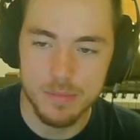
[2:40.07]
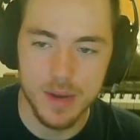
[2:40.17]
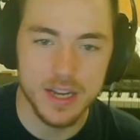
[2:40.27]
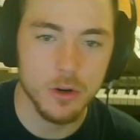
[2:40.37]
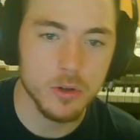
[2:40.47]
My
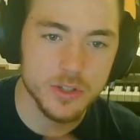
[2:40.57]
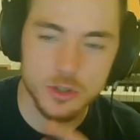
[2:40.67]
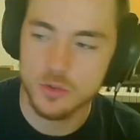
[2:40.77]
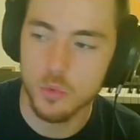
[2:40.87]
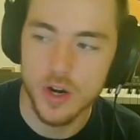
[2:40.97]
goal is
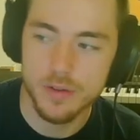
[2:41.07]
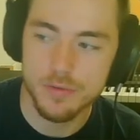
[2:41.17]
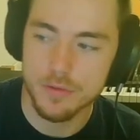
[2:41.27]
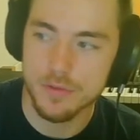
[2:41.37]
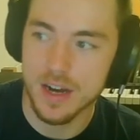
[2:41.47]
just one
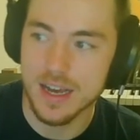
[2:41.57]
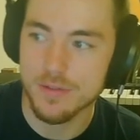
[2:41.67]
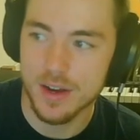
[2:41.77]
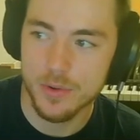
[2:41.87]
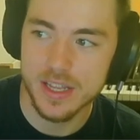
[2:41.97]
for five.
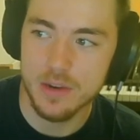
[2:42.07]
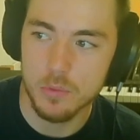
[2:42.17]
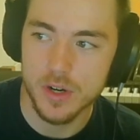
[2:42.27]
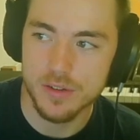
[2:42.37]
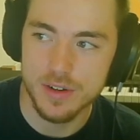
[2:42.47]
I want to get
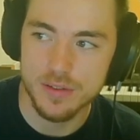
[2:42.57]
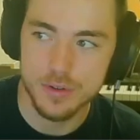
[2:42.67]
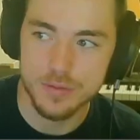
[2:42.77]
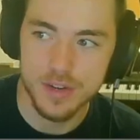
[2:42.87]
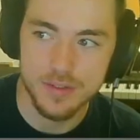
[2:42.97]
one of every
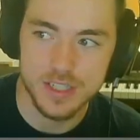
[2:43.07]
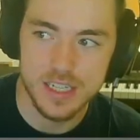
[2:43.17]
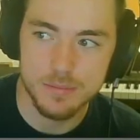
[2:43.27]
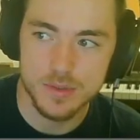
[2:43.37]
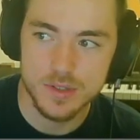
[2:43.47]
five
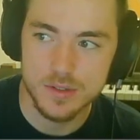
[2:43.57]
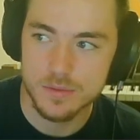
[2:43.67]
attempts.